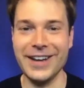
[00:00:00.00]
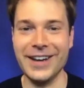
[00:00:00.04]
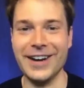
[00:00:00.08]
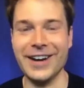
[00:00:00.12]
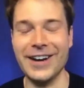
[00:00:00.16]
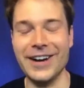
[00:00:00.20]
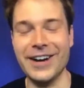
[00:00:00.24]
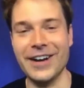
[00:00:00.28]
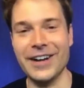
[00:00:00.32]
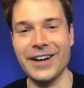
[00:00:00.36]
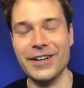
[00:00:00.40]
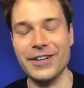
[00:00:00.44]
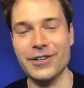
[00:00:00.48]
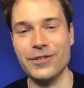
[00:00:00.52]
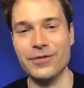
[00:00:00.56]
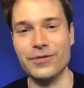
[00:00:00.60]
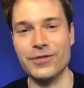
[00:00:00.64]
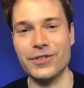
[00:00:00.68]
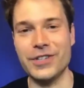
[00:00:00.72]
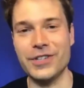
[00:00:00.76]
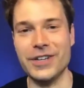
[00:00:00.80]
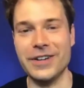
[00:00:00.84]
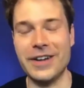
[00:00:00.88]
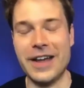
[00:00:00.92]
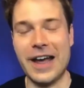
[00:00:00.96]
uh, you've
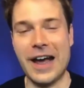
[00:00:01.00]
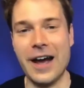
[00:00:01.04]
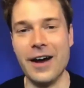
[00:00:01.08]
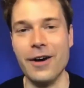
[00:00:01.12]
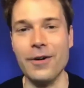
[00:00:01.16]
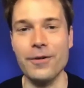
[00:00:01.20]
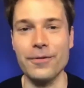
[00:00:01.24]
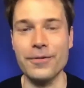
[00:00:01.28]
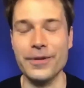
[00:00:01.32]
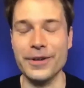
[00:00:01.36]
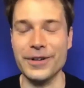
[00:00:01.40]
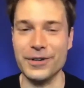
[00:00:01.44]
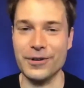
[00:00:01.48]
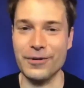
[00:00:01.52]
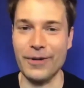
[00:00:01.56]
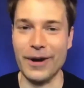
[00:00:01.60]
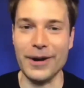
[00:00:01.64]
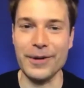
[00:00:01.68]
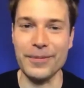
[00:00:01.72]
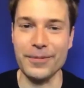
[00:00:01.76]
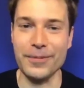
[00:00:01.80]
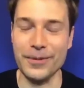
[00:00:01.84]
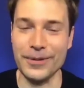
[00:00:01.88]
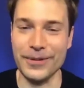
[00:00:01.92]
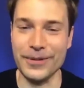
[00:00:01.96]
seen how
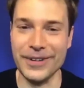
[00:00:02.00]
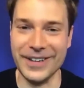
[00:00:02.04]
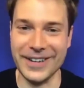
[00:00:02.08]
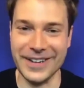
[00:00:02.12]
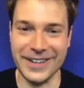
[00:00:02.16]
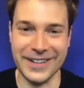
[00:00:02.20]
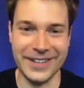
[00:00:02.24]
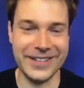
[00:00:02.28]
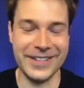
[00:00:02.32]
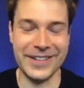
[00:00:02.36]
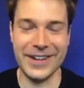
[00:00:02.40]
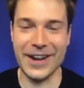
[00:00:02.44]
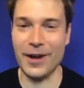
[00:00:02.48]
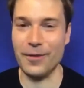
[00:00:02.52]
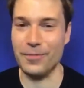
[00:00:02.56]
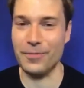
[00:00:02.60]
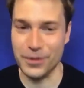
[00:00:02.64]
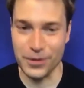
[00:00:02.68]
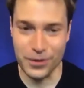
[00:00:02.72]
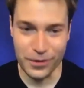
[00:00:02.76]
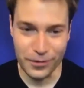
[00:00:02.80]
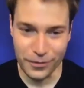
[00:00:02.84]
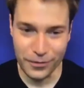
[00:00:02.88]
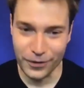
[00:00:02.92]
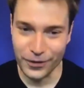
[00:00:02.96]
incredible it is and how
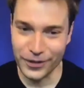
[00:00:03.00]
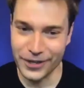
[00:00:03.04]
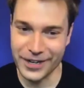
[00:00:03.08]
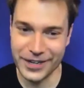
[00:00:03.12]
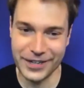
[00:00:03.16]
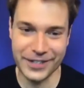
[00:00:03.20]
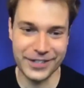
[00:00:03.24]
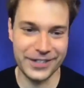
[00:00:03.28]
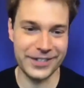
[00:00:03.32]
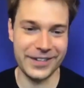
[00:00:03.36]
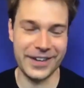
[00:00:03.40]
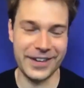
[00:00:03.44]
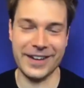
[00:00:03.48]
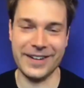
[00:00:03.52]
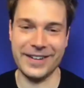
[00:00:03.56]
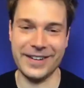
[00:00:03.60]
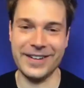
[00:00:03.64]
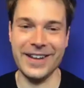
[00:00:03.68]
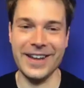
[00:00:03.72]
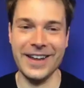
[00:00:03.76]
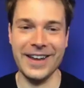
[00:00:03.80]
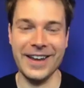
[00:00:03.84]
beautiful it is and